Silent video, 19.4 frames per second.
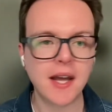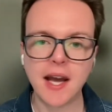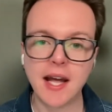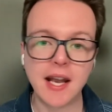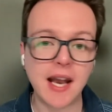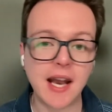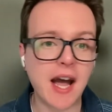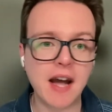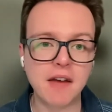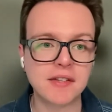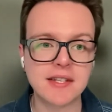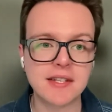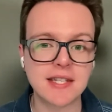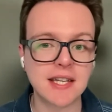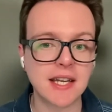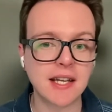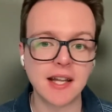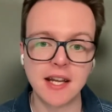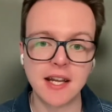And I have to
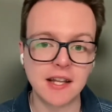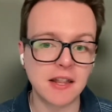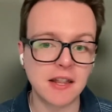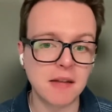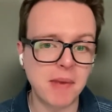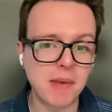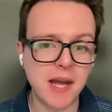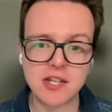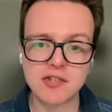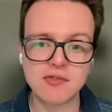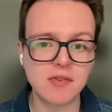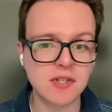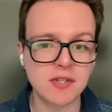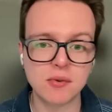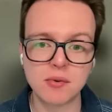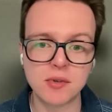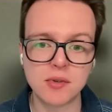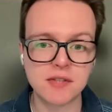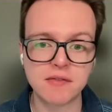say, like, the best
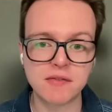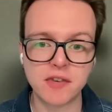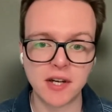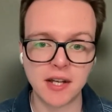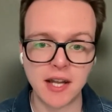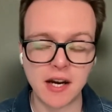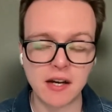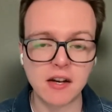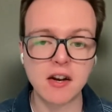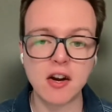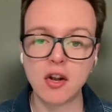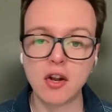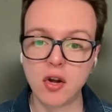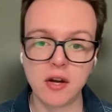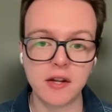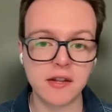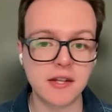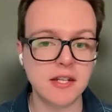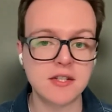resource for learning a
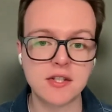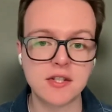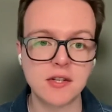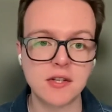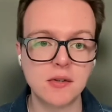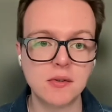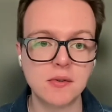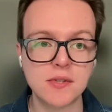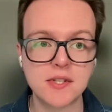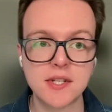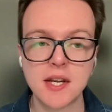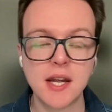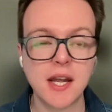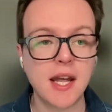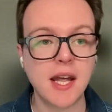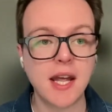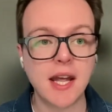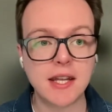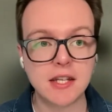lot of these tools,
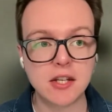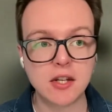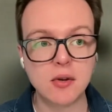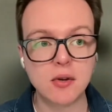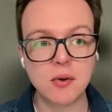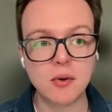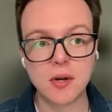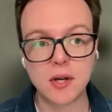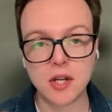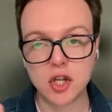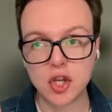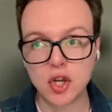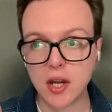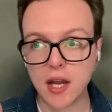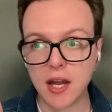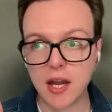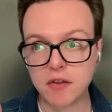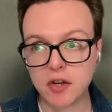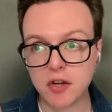you know,
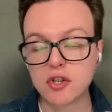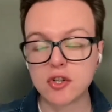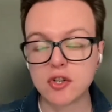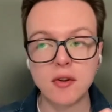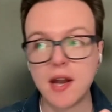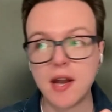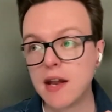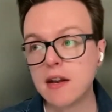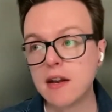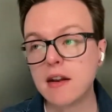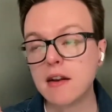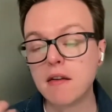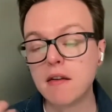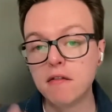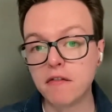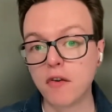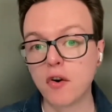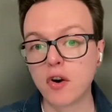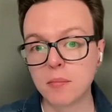if you're doing it in an
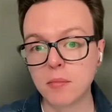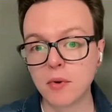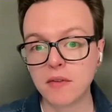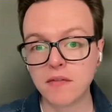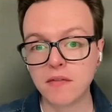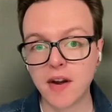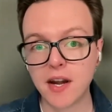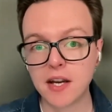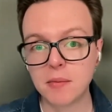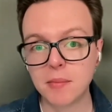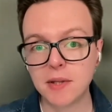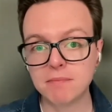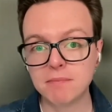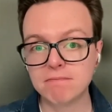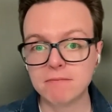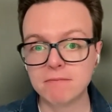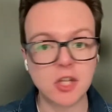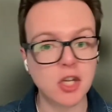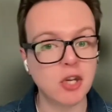informal
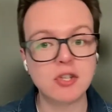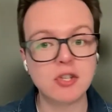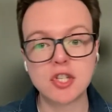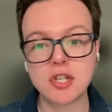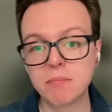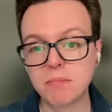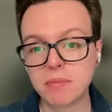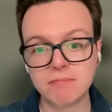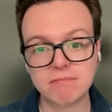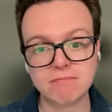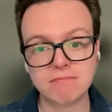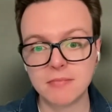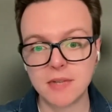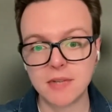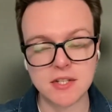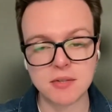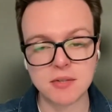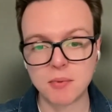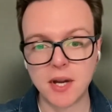environment, YouTube
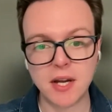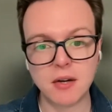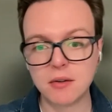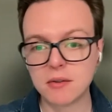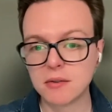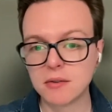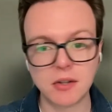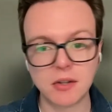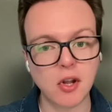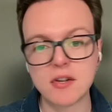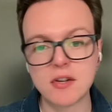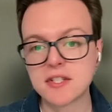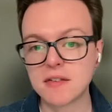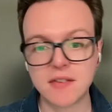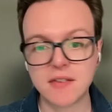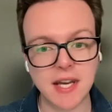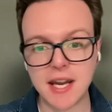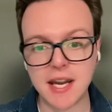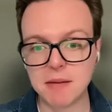as well. Lots
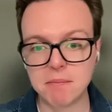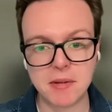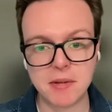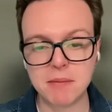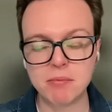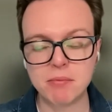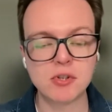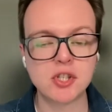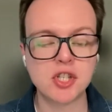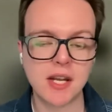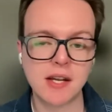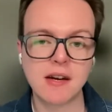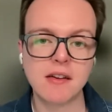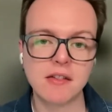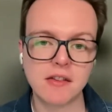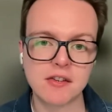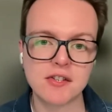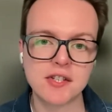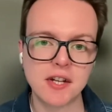of great people
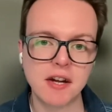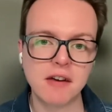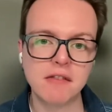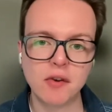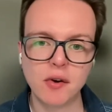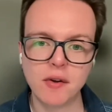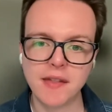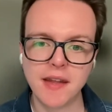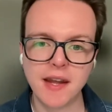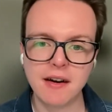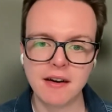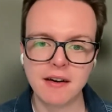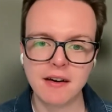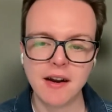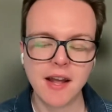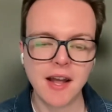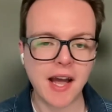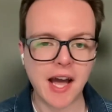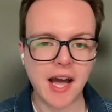sharing their stuff on there.
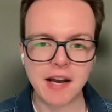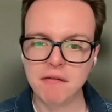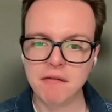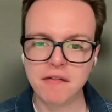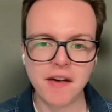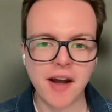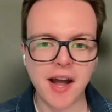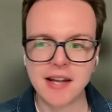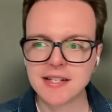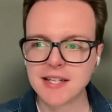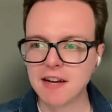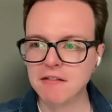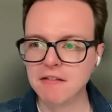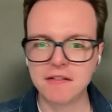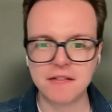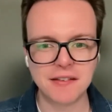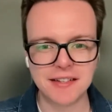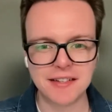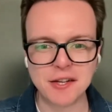And in fact,
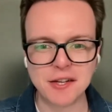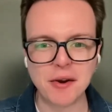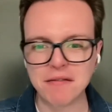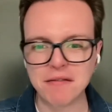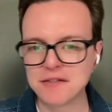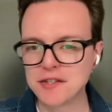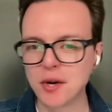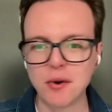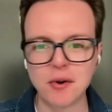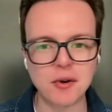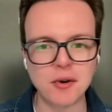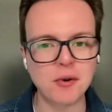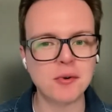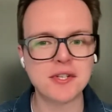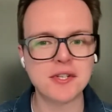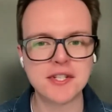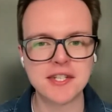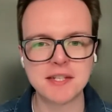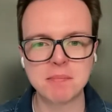I've taught
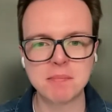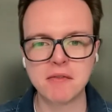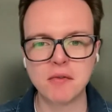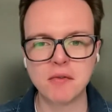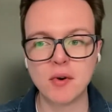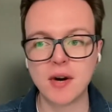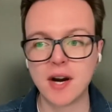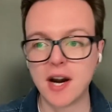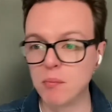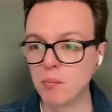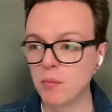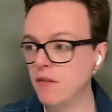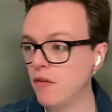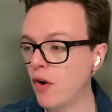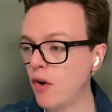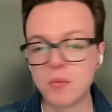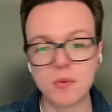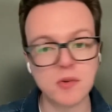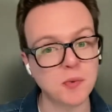courses before, and we've
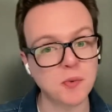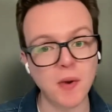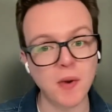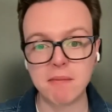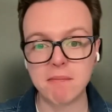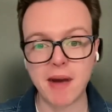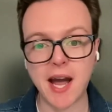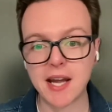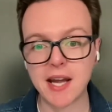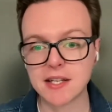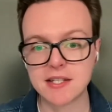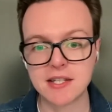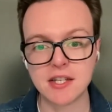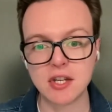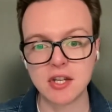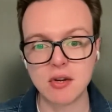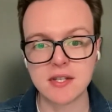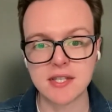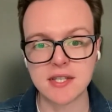always went back to
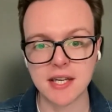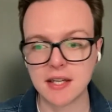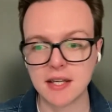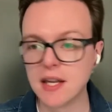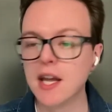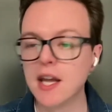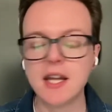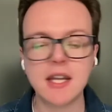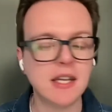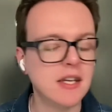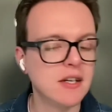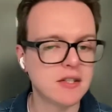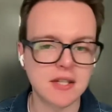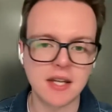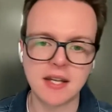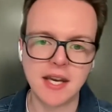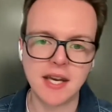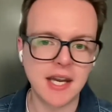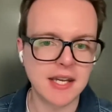using, here's
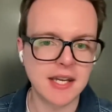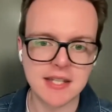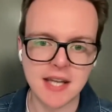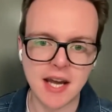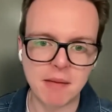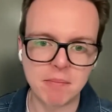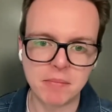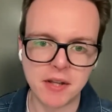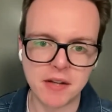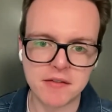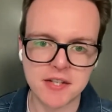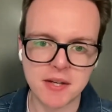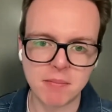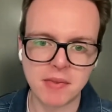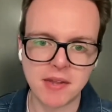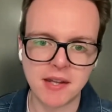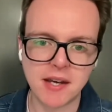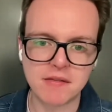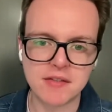a great example of
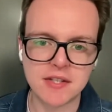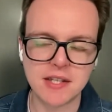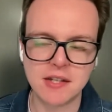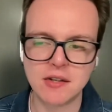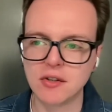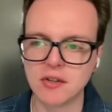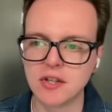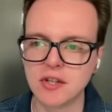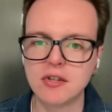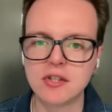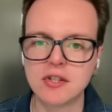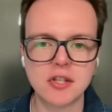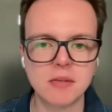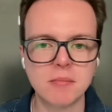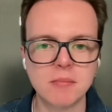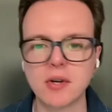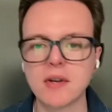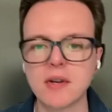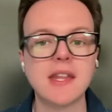something I've seen on
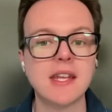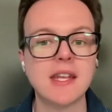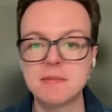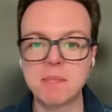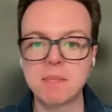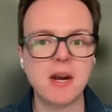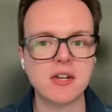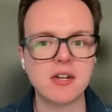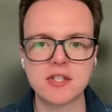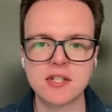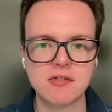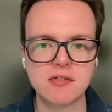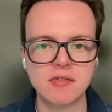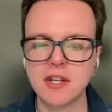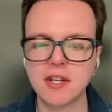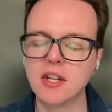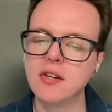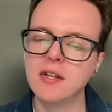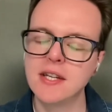YouTube, or this person's
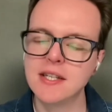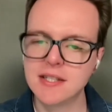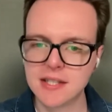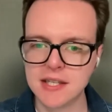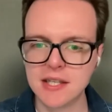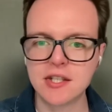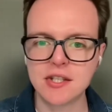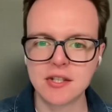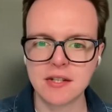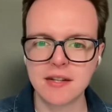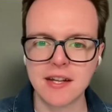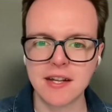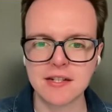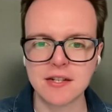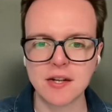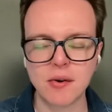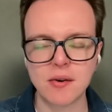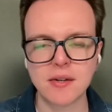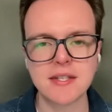really good at teaching
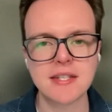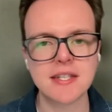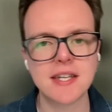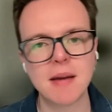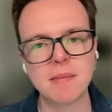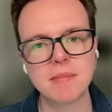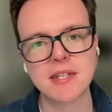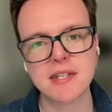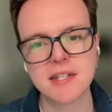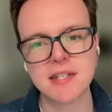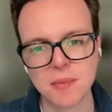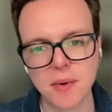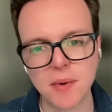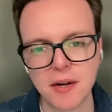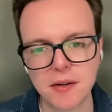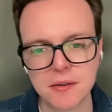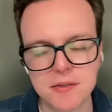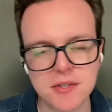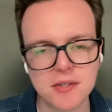this concept as
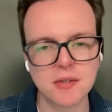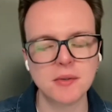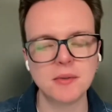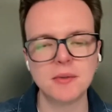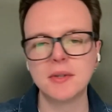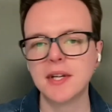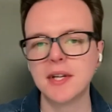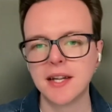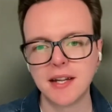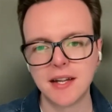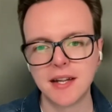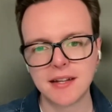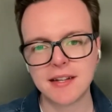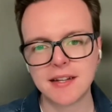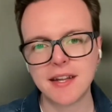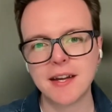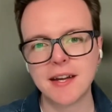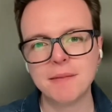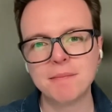well. So
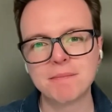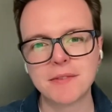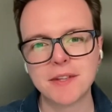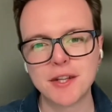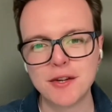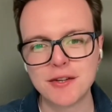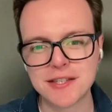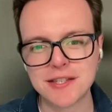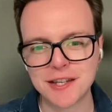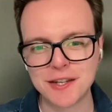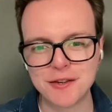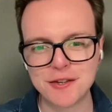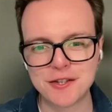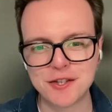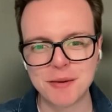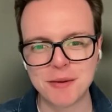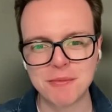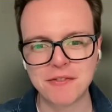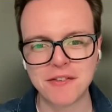yeah, using
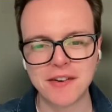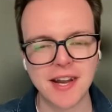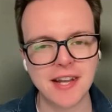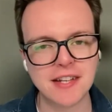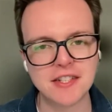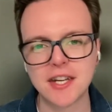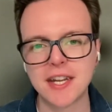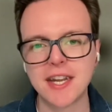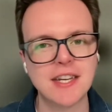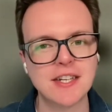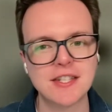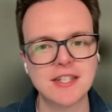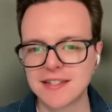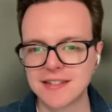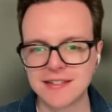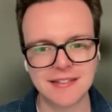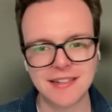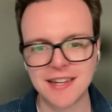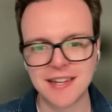YouTube for
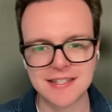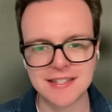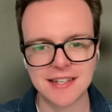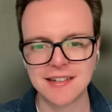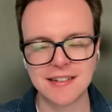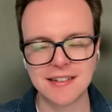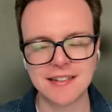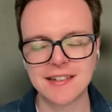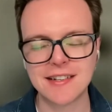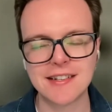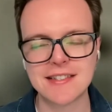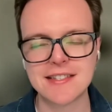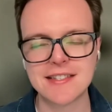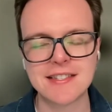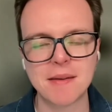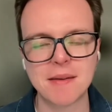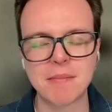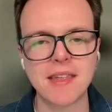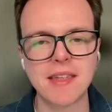education is
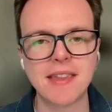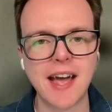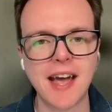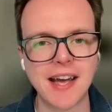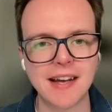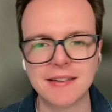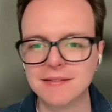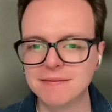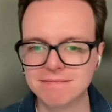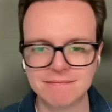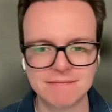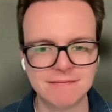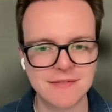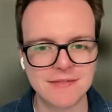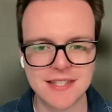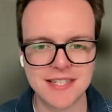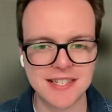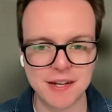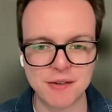something that I
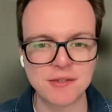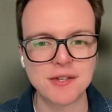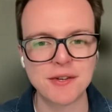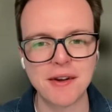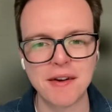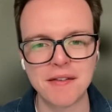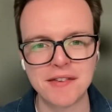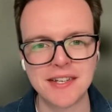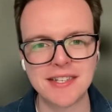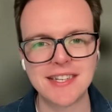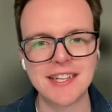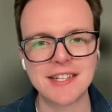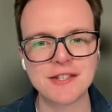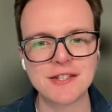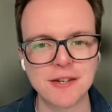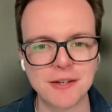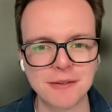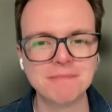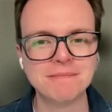still do every day
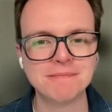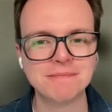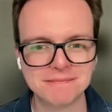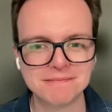too.